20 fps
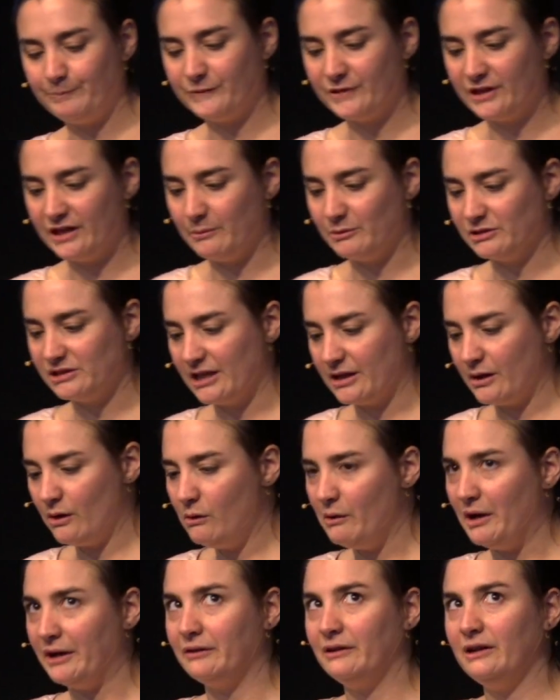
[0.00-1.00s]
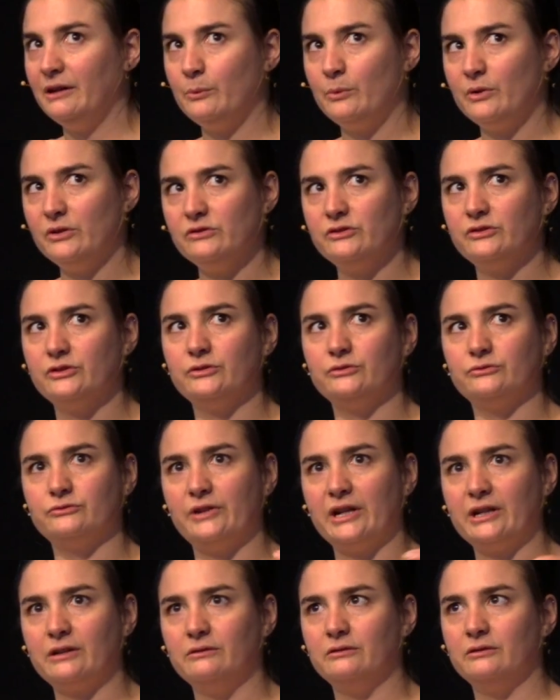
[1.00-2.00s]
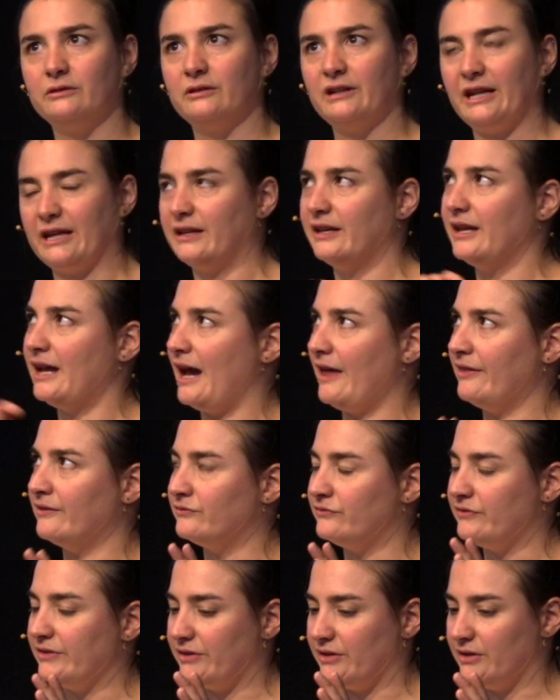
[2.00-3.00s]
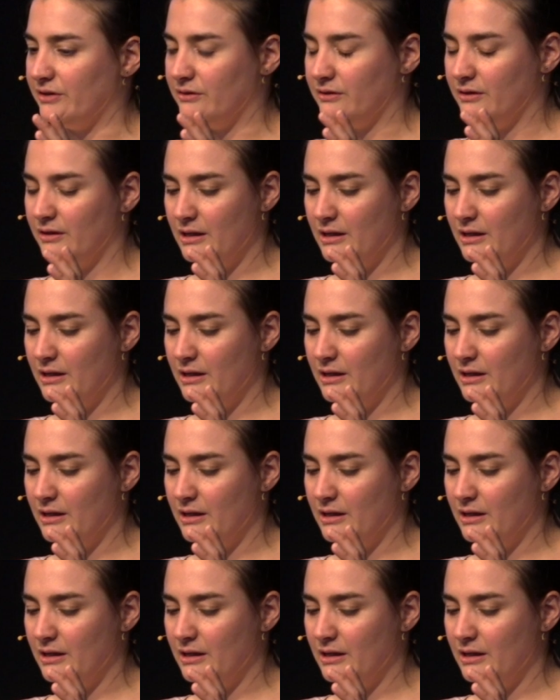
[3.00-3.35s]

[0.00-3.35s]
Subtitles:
he was like, oh, I really want to record, like he had a video